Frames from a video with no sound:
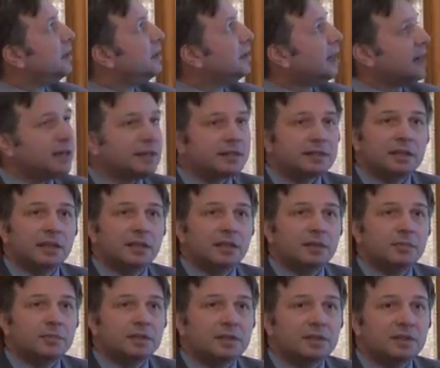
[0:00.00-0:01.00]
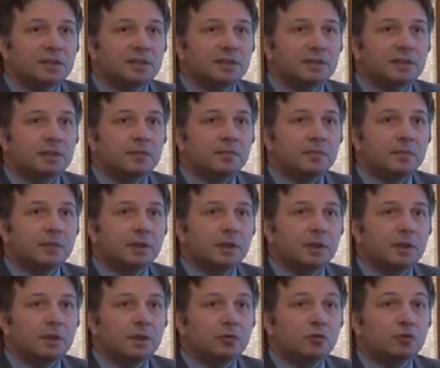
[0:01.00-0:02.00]
the direct settlement system
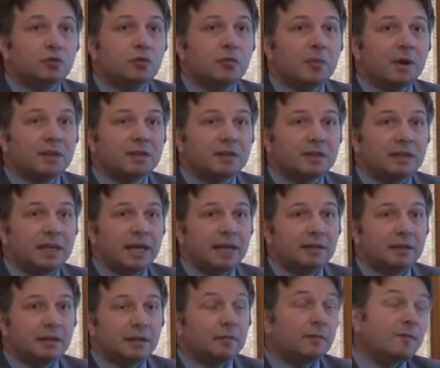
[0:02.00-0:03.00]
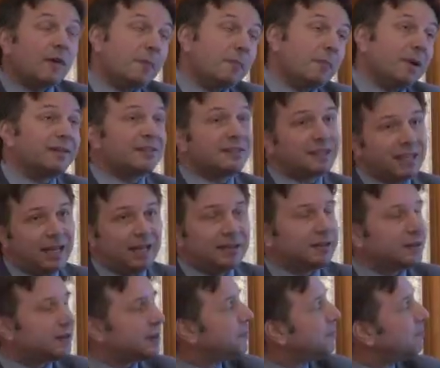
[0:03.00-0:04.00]
2 months later, 1 month
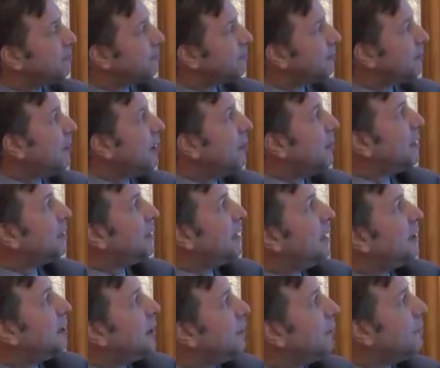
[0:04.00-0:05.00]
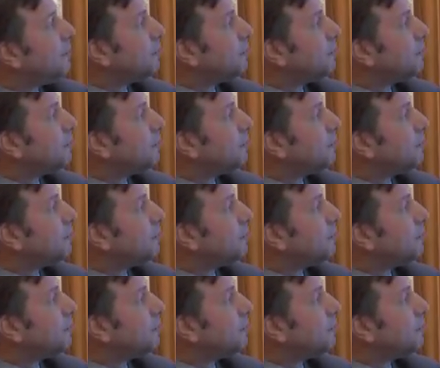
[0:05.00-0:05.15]
later, 1 month later.